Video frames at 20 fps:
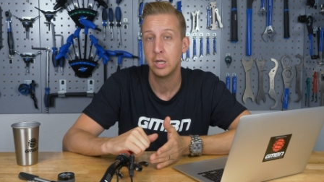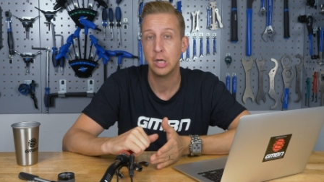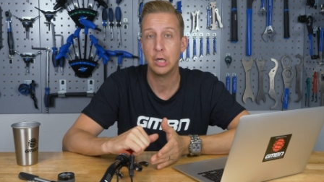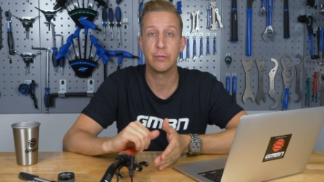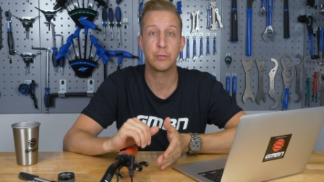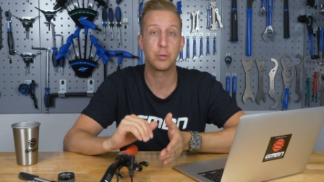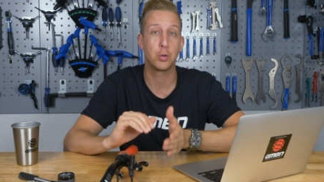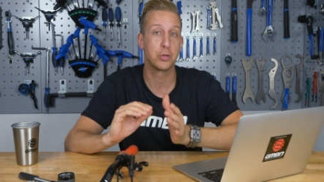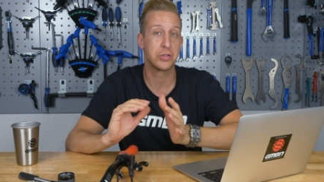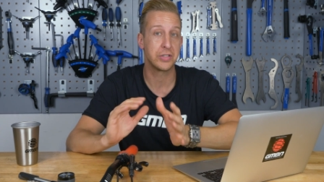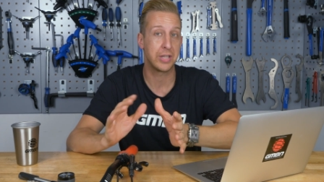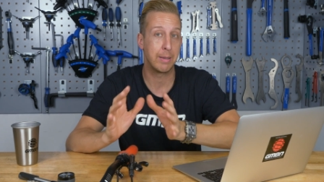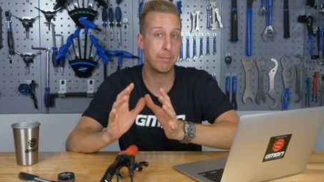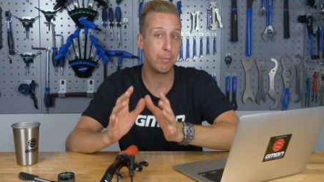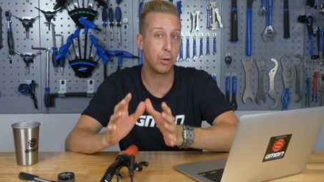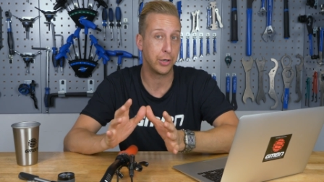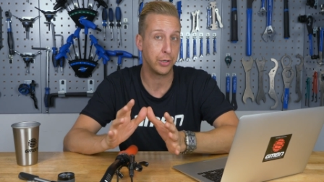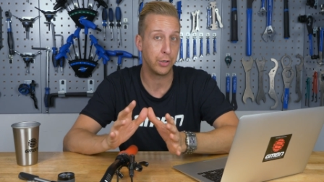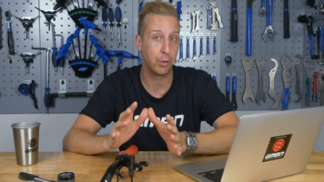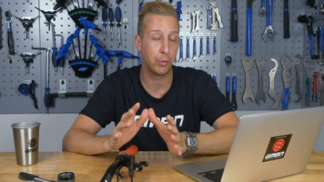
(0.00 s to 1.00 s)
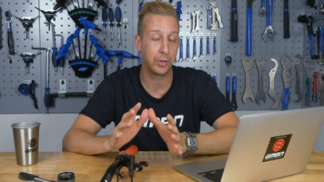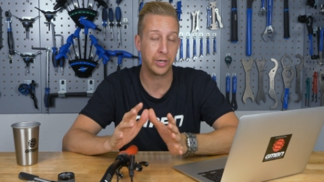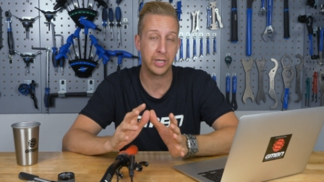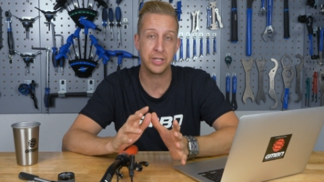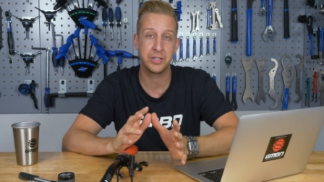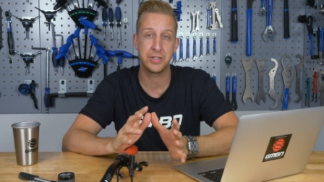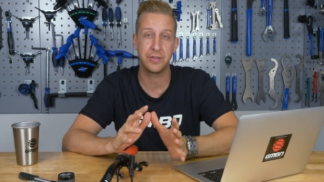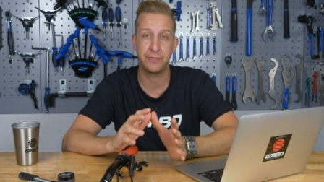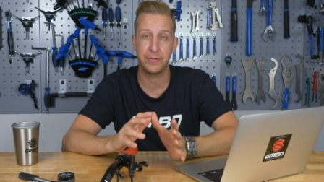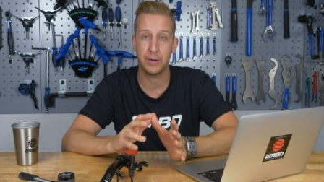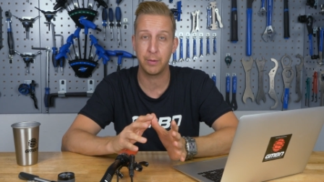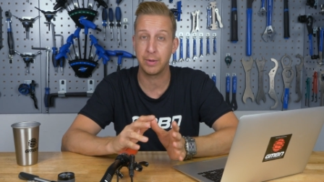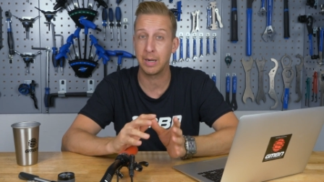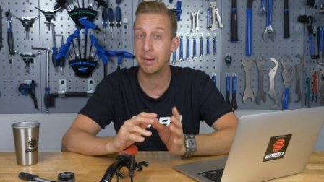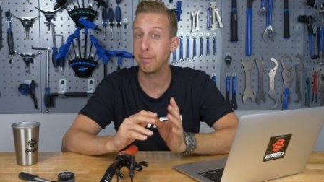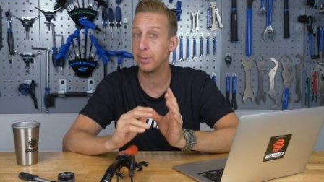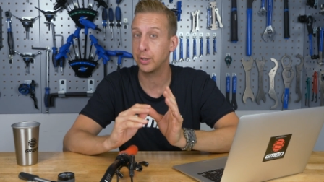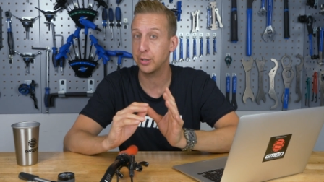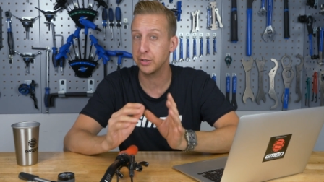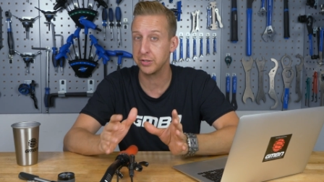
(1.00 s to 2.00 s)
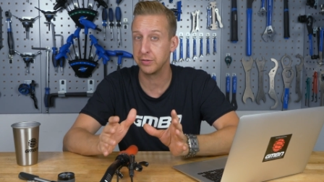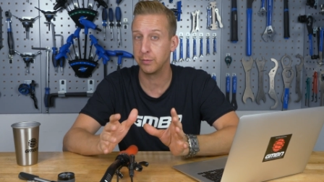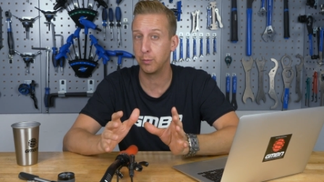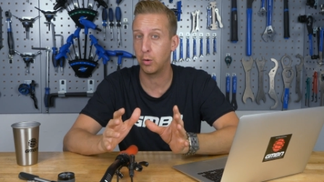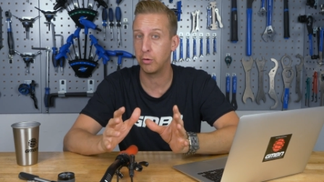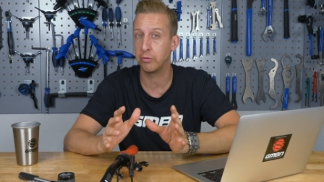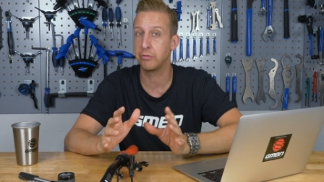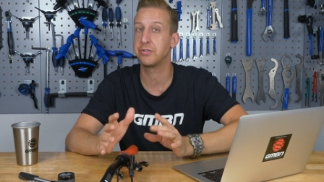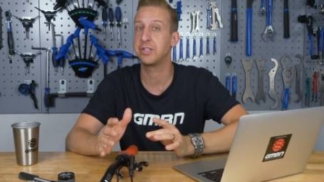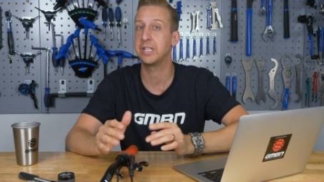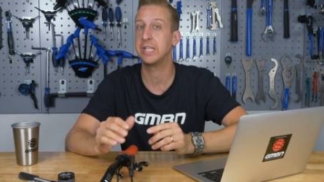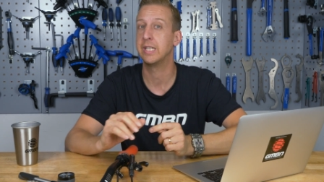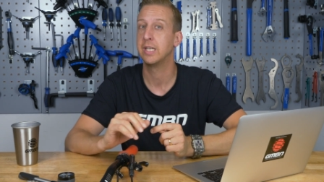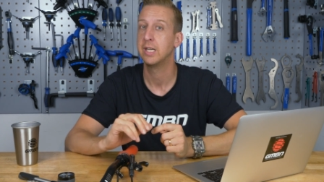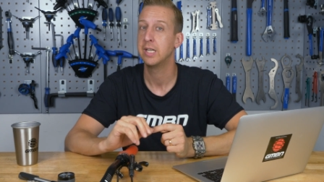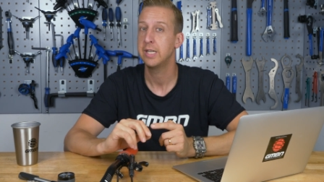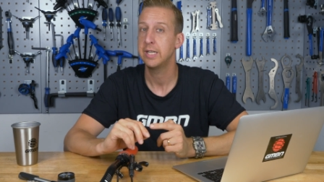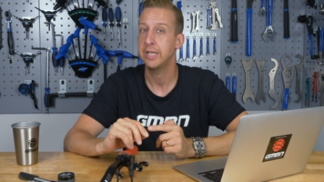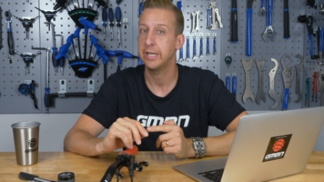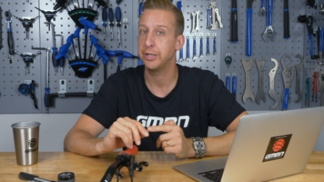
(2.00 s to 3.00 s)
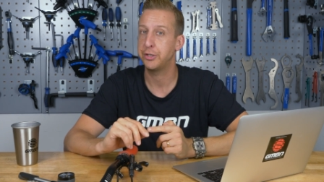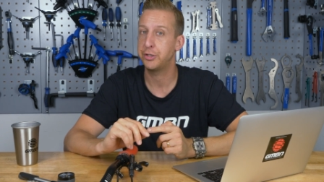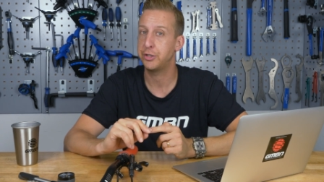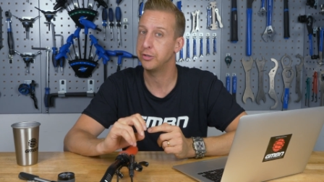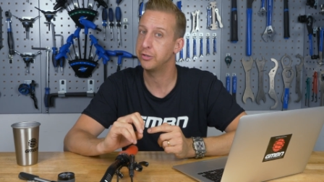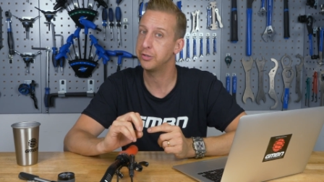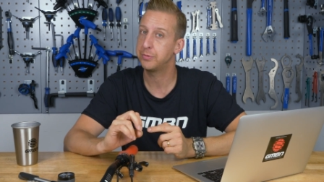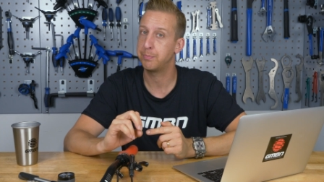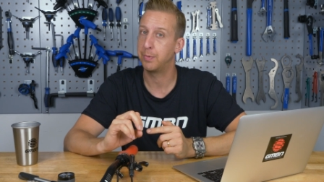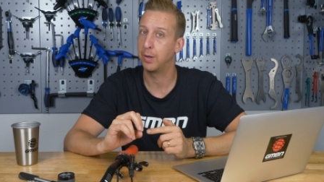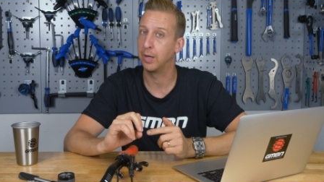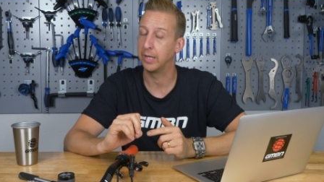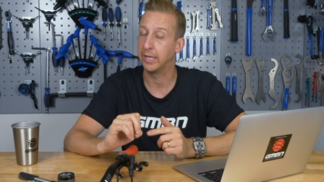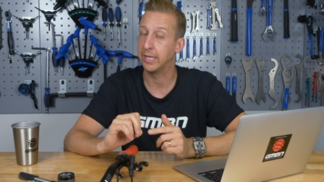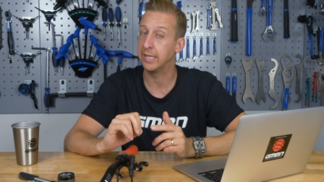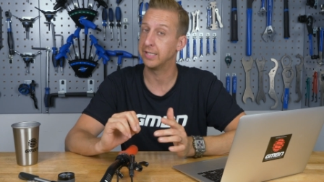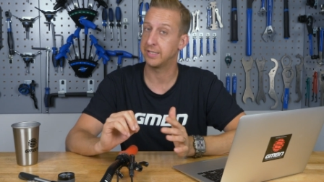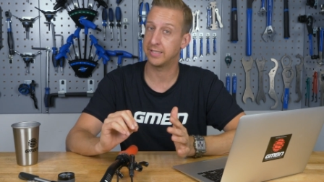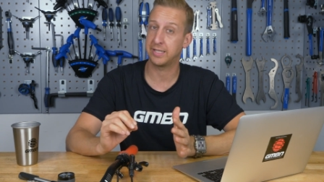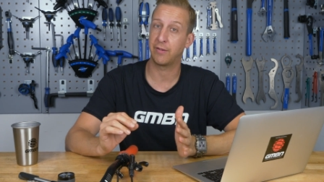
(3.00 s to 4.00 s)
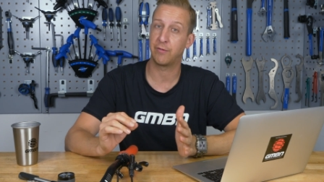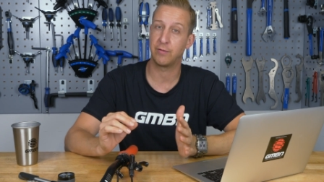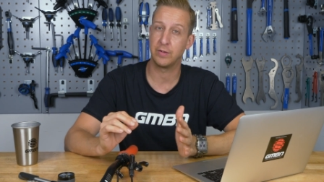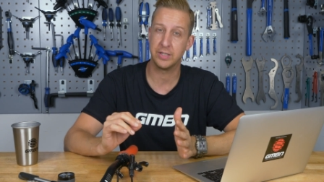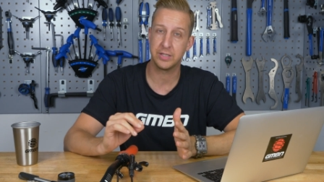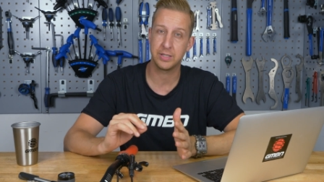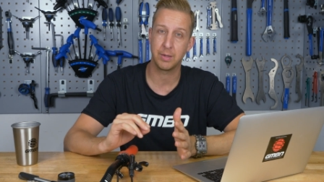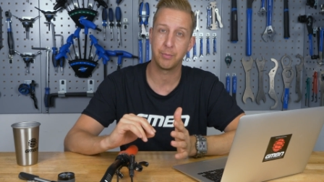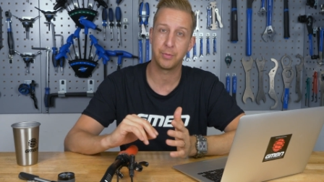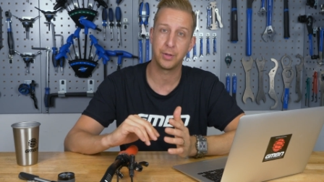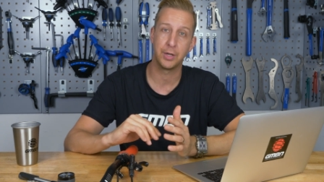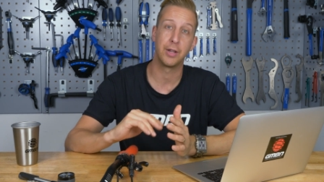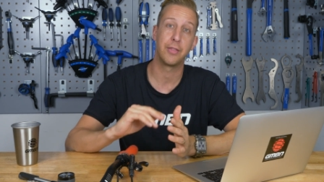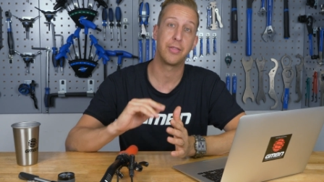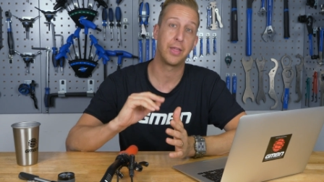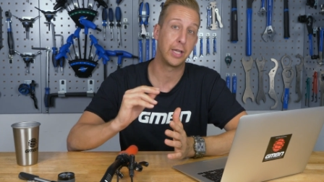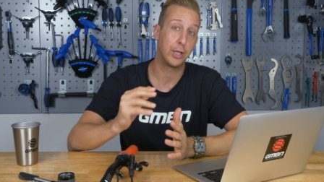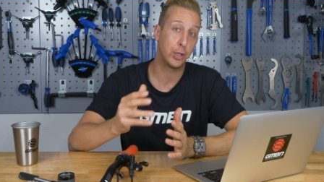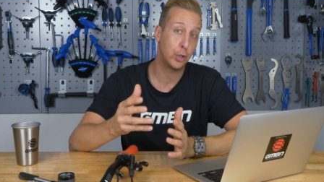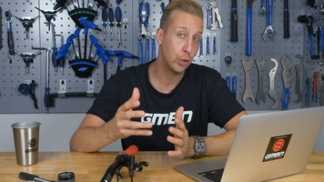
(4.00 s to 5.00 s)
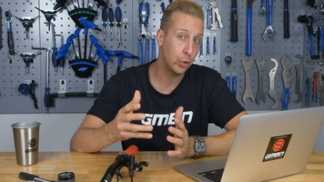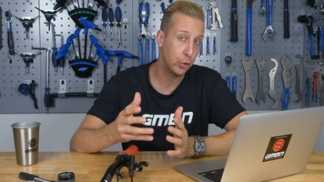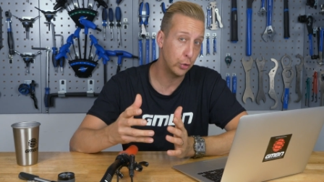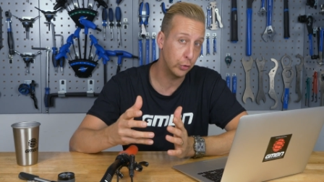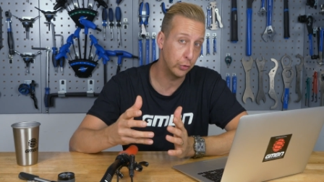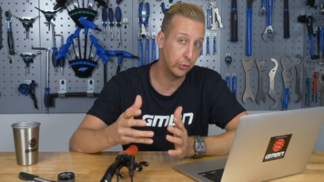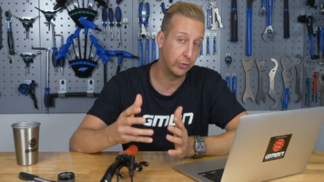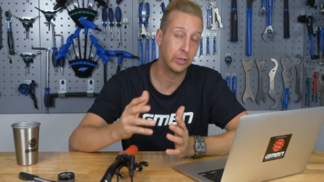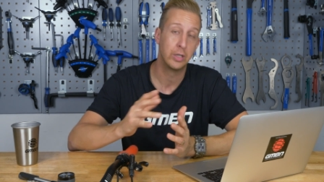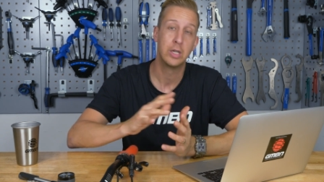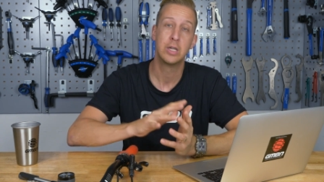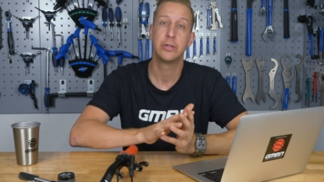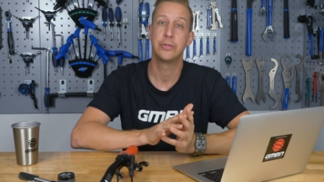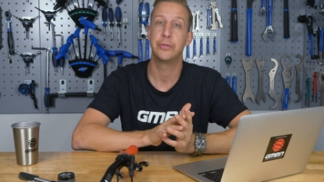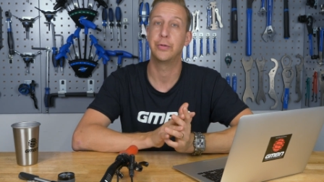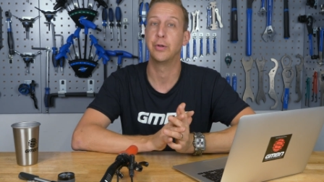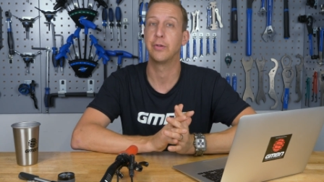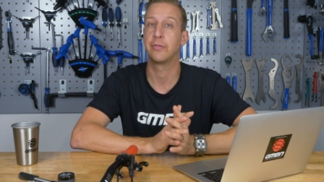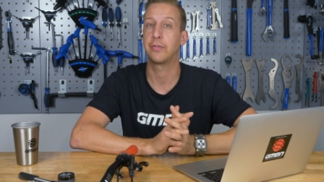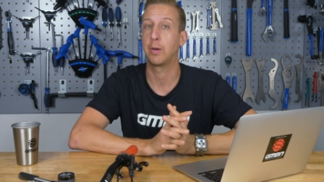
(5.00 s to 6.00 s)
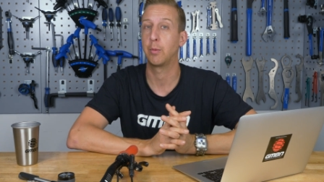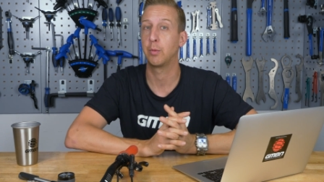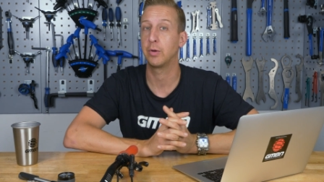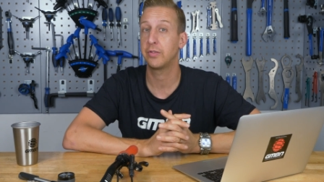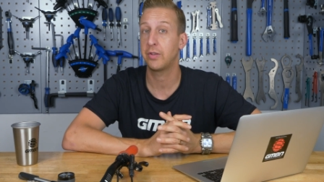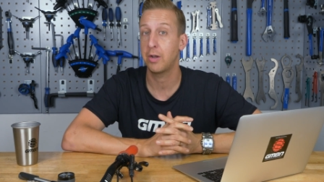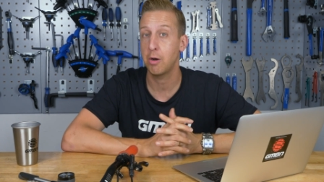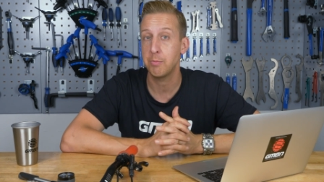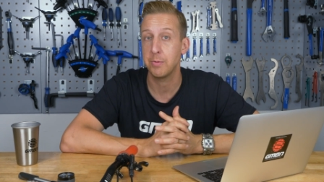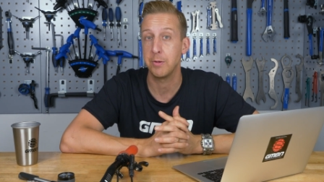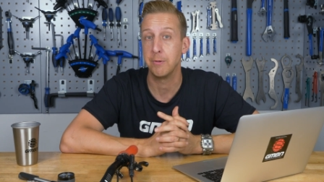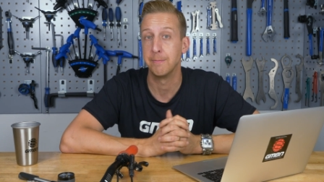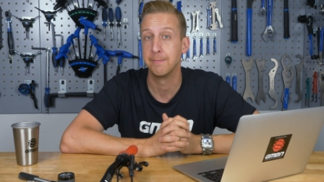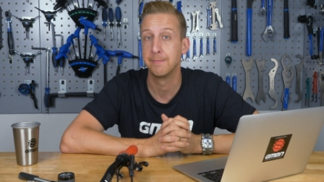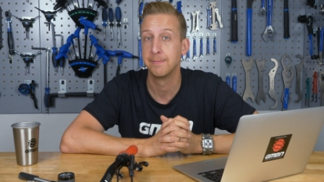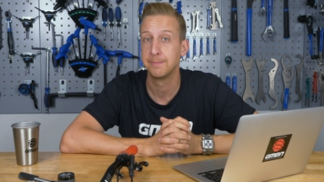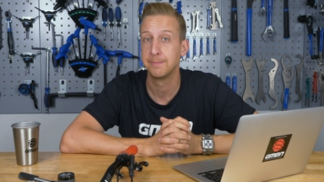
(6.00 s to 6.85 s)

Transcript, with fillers: Of course, they might not want to interfere with that because of warranty issues, but it is definitely something that they could do if they wanted to help you.